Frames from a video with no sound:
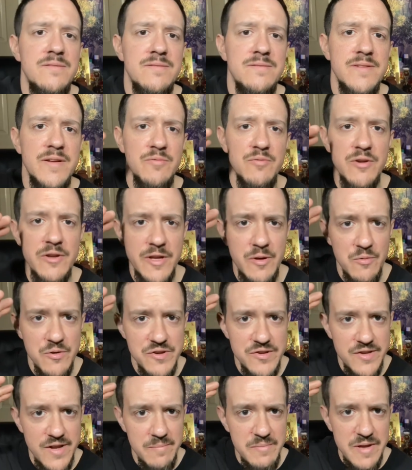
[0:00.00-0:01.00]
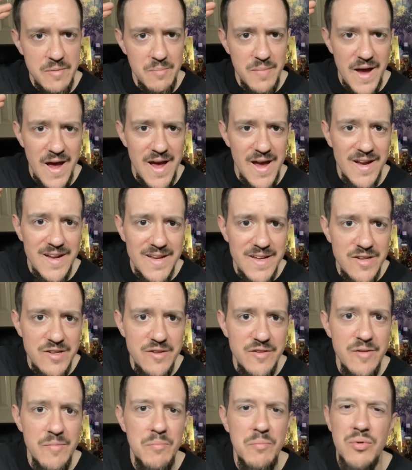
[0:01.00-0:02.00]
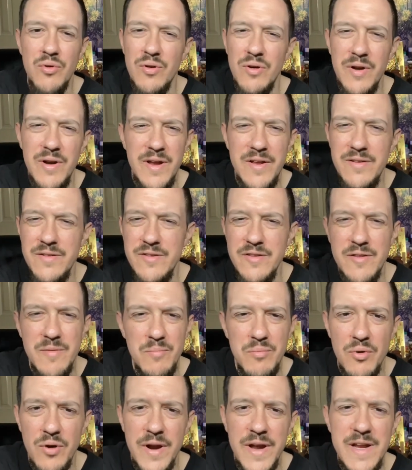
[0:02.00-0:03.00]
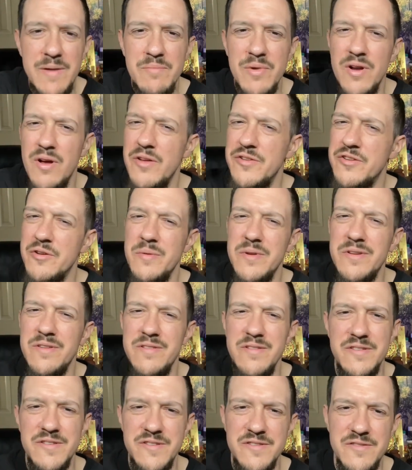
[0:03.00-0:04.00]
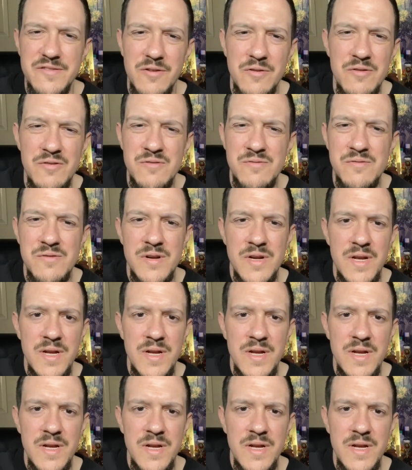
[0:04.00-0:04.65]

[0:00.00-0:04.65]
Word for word: And really, we're stepping back into the br- into the brain, but also into the soul,